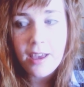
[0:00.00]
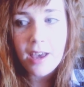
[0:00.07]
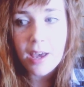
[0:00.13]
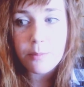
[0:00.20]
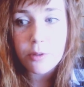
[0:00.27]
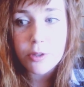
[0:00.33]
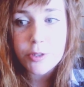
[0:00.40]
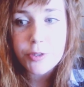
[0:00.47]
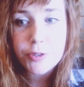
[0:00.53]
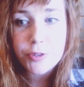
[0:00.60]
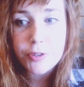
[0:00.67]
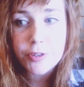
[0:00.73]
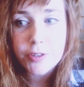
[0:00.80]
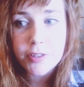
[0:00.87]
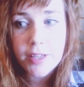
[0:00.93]
I'm not
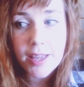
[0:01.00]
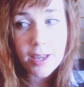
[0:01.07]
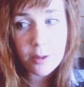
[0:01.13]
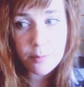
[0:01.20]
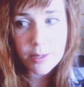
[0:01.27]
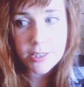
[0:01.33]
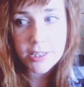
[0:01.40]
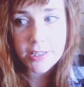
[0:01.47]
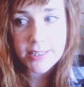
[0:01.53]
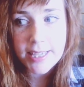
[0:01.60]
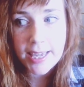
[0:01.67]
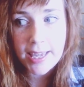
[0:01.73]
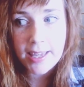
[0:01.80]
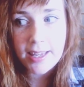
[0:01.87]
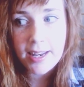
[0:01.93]
sure how much I'll
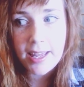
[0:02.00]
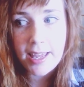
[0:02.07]
get,